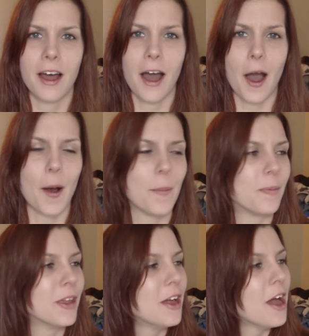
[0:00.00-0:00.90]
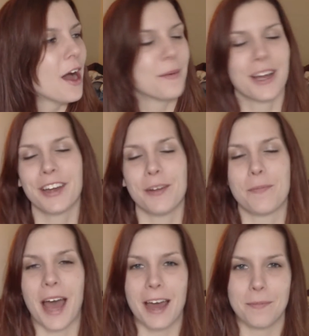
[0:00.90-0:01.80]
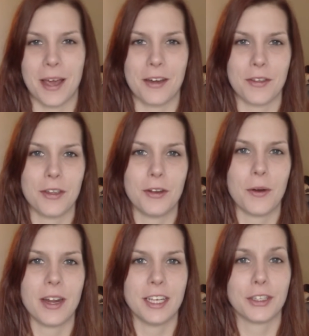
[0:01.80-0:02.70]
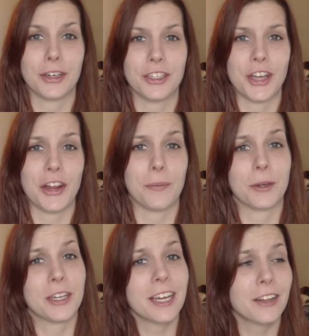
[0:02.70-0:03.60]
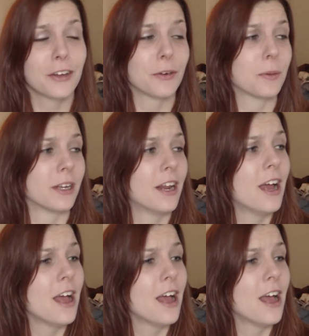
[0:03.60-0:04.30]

I'm not going to badmouth, you know, any certain chain in particular, but